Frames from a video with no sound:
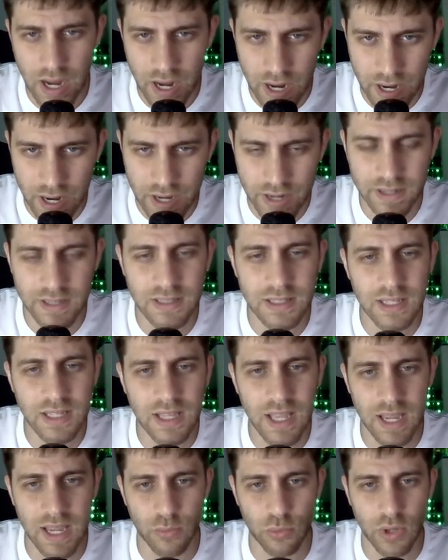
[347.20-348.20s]
are in the
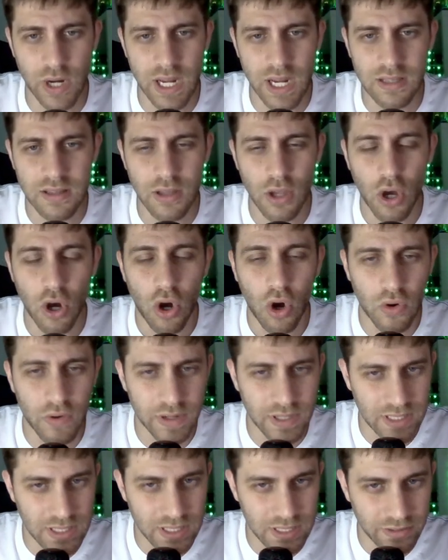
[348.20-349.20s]
game, right?
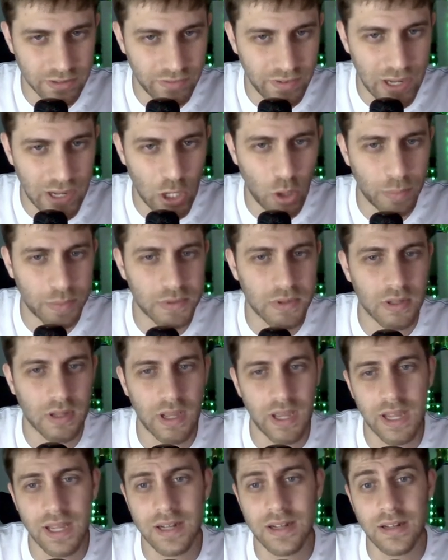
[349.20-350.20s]
Already developed
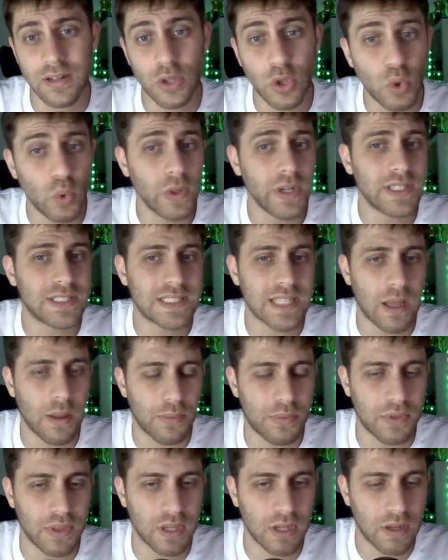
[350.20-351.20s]
and doing
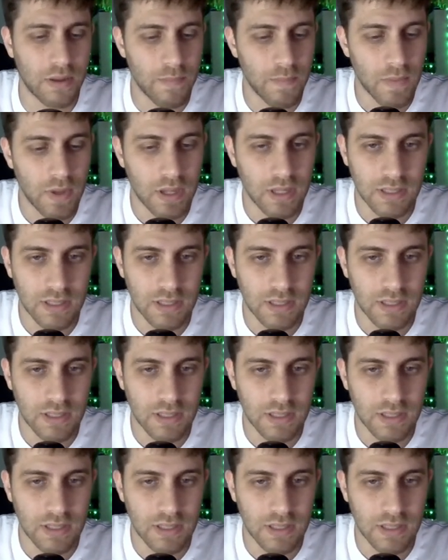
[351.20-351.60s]
something.